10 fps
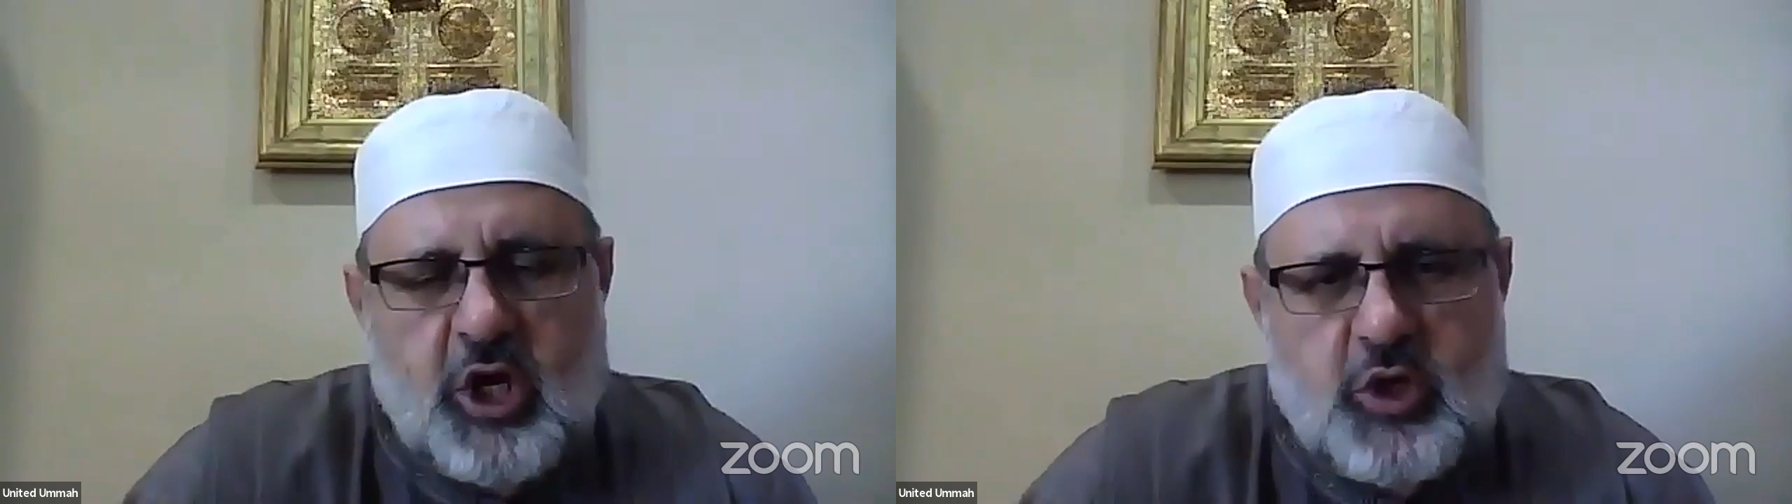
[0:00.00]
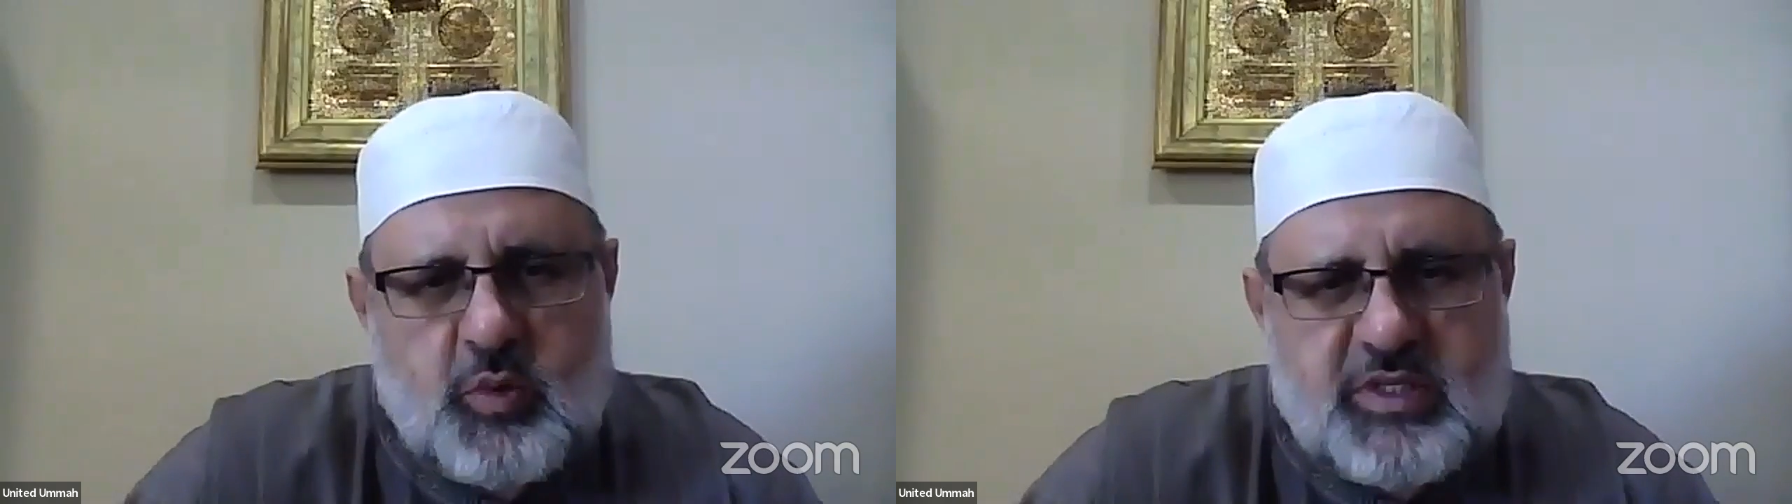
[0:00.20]

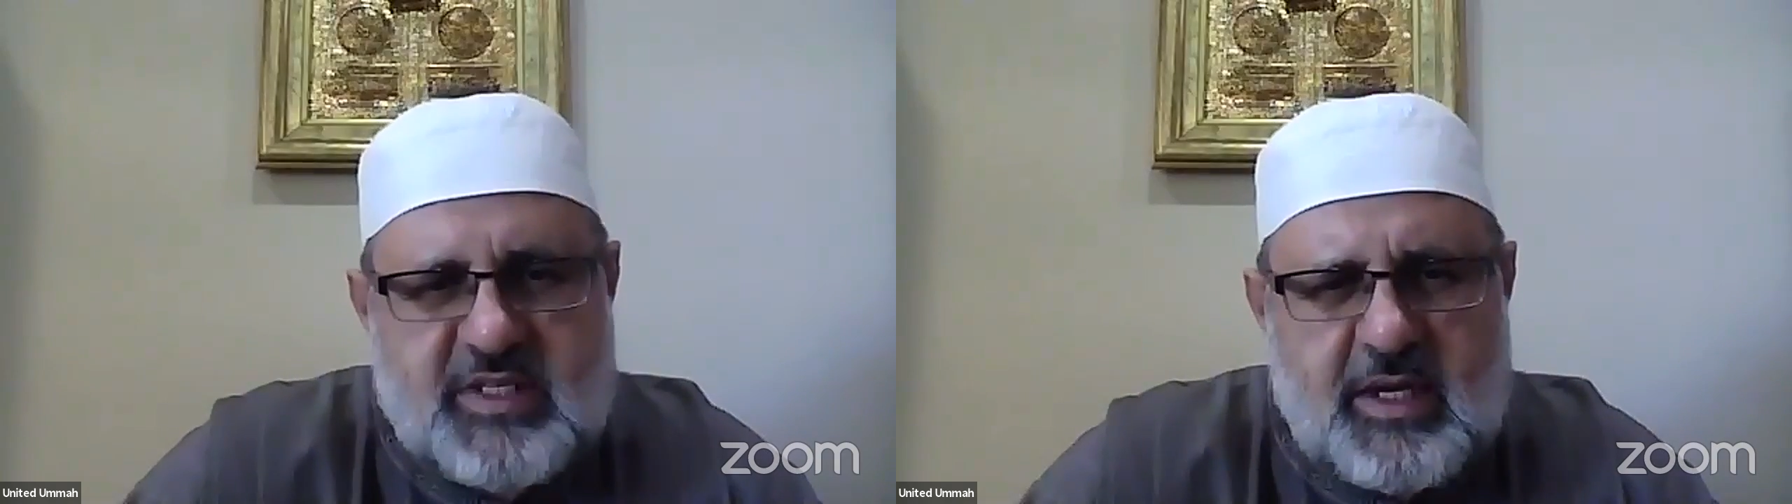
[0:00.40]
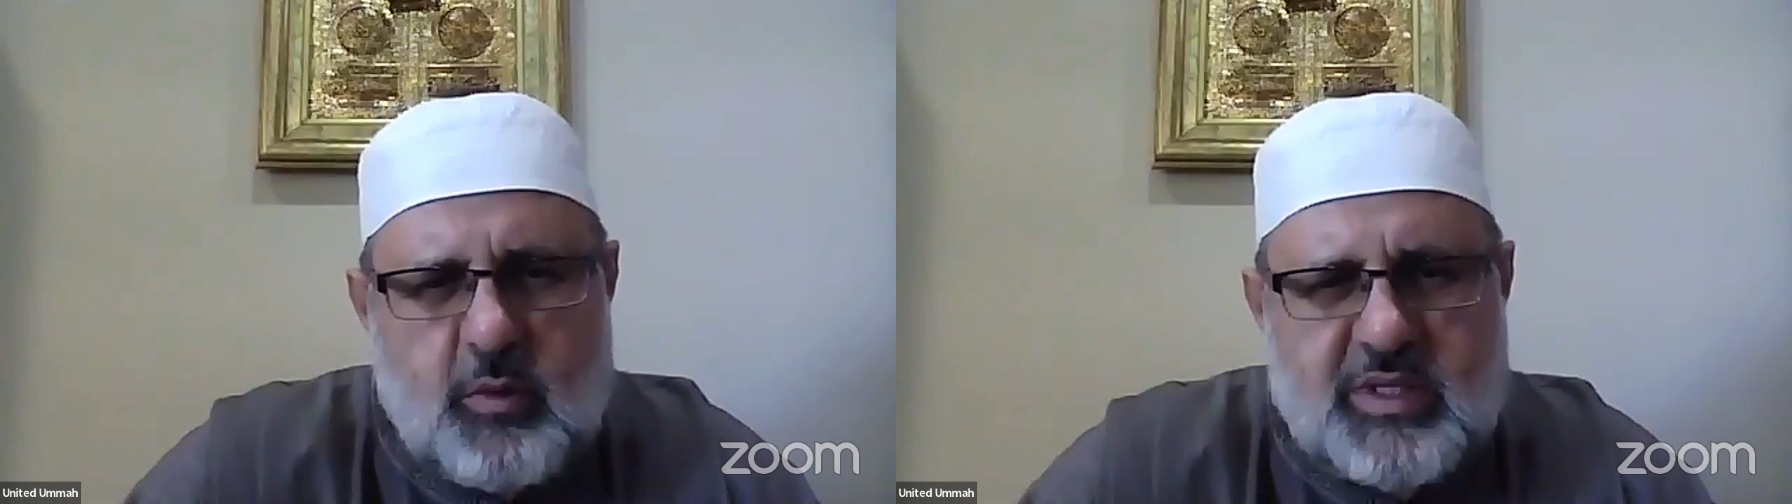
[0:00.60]
you
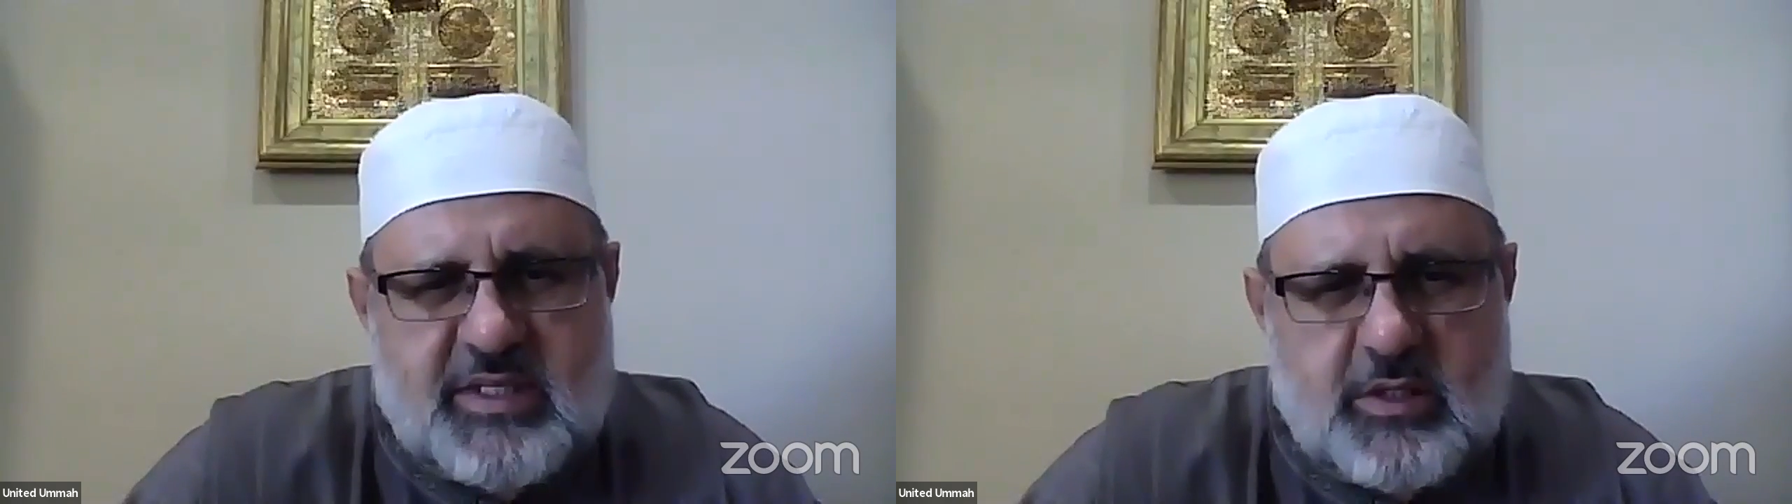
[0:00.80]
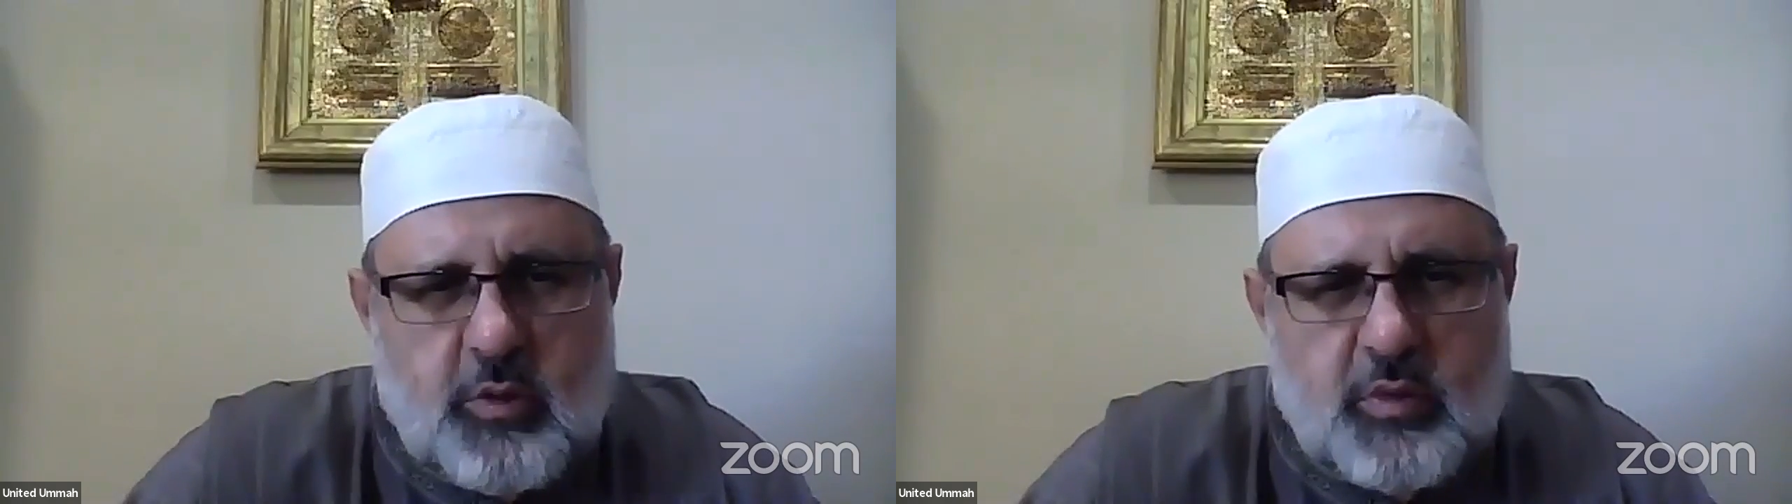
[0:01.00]
see
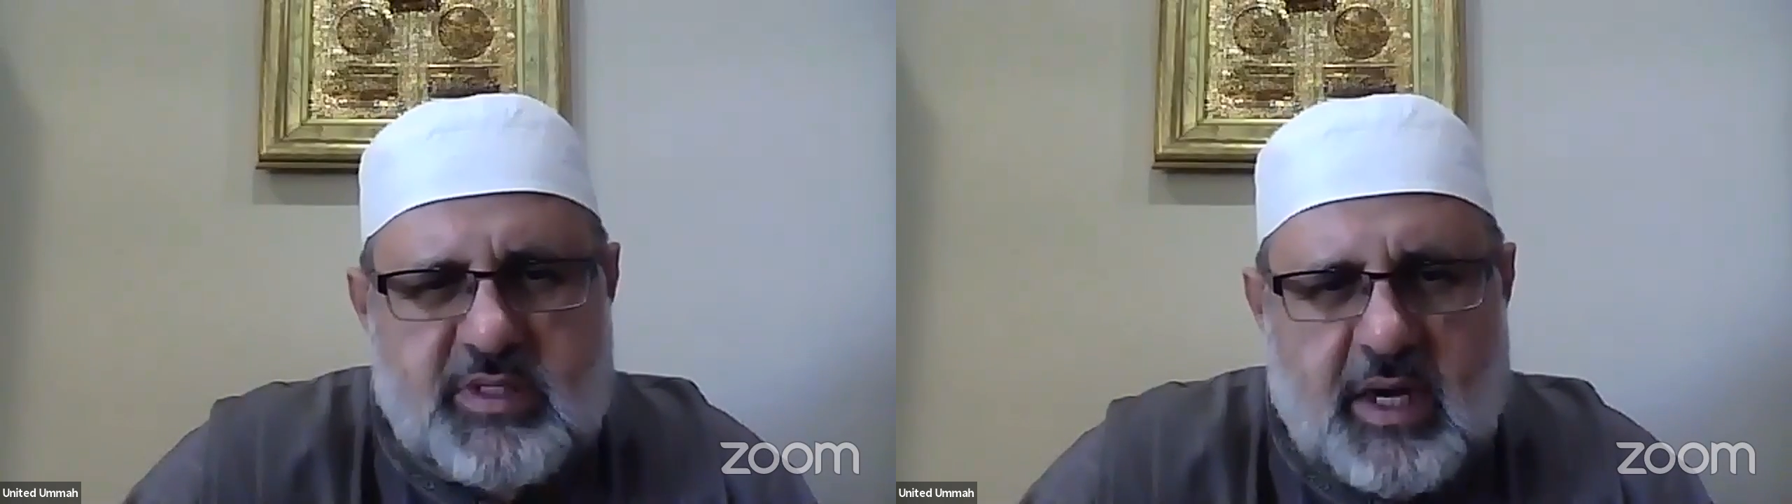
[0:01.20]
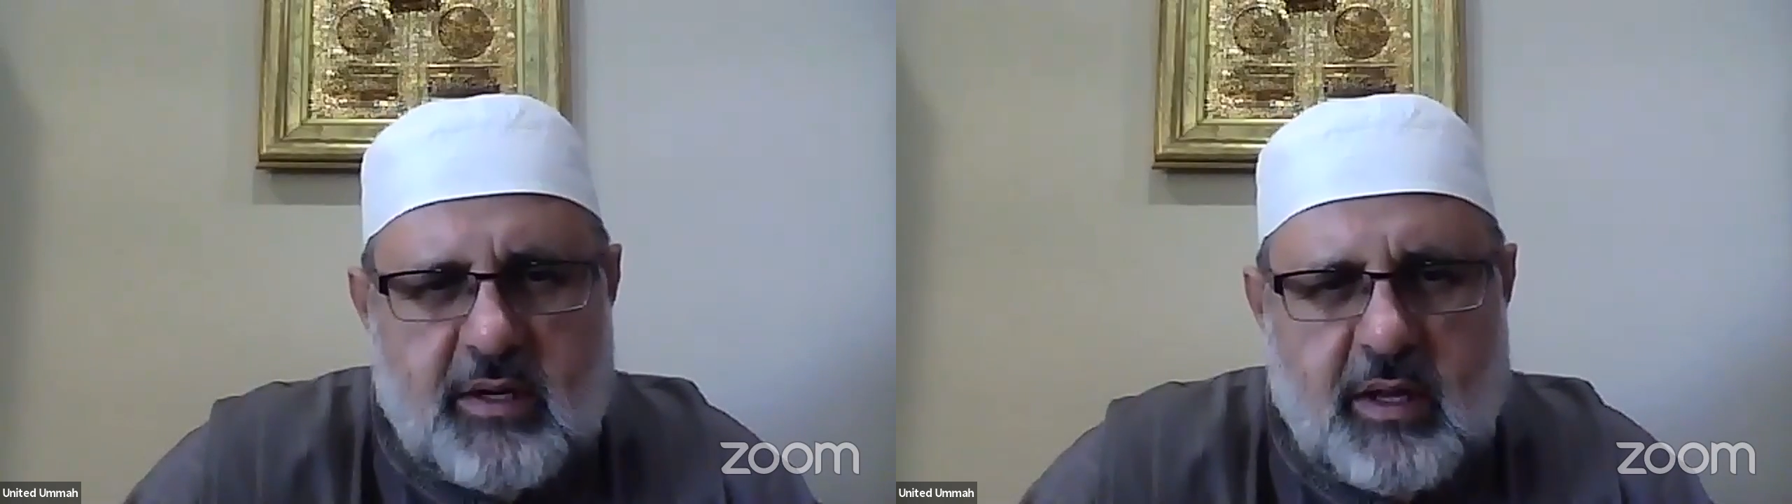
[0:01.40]
what goes on